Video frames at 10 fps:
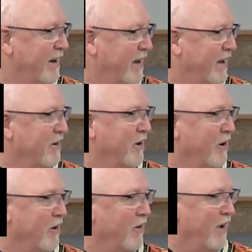under
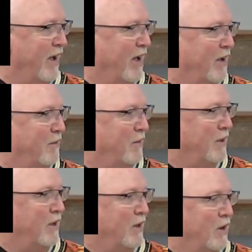
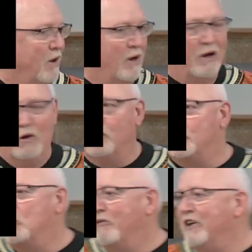her
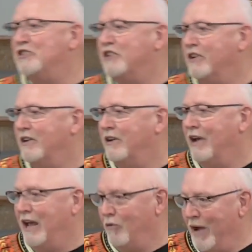supervision
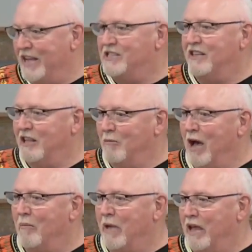and raising them up.